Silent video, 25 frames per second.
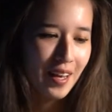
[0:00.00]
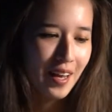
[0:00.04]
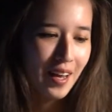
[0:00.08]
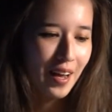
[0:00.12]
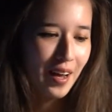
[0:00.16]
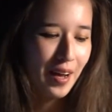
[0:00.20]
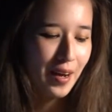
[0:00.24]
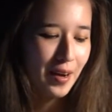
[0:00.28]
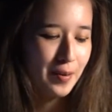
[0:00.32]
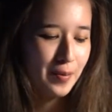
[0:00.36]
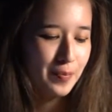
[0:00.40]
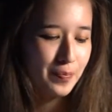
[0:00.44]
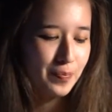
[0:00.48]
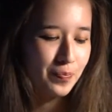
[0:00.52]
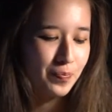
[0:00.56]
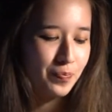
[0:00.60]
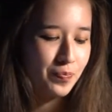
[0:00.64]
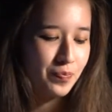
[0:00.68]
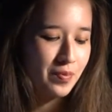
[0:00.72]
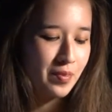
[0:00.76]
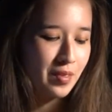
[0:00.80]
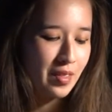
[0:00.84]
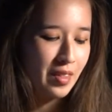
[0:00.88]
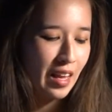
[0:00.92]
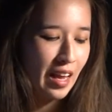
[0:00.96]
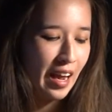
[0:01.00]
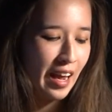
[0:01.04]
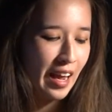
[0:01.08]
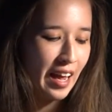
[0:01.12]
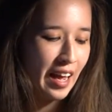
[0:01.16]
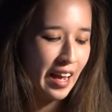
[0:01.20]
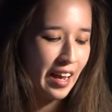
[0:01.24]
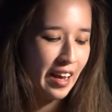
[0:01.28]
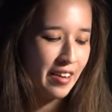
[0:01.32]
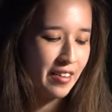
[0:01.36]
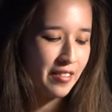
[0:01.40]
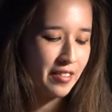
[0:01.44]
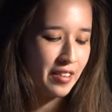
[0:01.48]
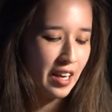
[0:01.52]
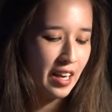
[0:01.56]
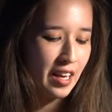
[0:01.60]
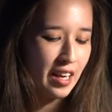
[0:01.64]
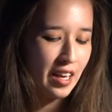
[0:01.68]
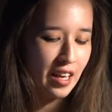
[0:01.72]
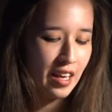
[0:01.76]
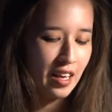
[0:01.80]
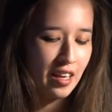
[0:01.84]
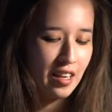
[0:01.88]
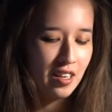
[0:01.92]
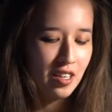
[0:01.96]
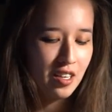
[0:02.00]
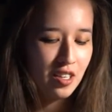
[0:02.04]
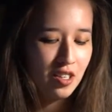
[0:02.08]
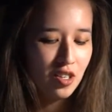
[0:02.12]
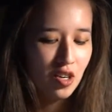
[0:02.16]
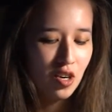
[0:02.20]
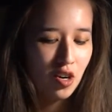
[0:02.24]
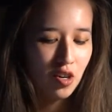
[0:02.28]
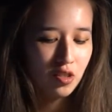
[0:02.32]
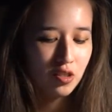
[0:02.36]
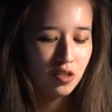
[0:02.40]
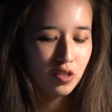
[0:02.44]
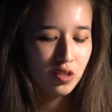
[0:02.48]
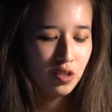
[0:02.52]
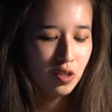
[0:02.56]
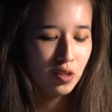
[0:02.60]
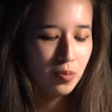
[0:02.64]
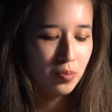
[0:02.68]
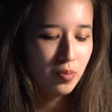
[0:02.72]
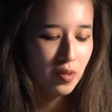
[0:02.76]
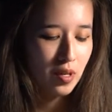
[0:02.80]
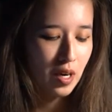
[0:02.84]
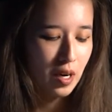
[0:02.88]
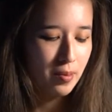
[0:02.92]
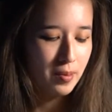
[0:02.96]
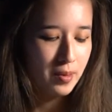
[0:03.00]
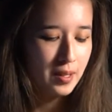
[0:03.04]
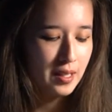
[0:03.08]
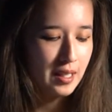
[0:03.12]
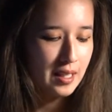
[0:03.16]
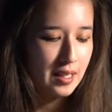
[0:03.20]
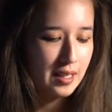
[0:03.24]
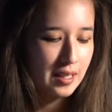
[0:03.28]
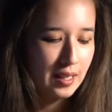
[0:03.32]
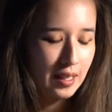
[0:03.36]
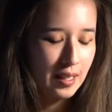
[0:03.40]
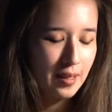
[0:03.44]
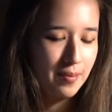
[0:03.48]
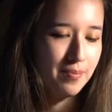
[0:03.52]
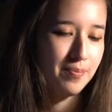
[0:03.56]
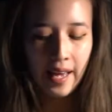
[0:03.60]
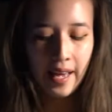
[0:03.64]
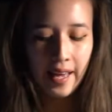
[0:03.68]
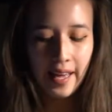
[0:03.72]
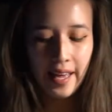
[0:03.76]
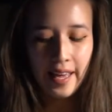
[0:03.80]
I have a non-soup ramen this time,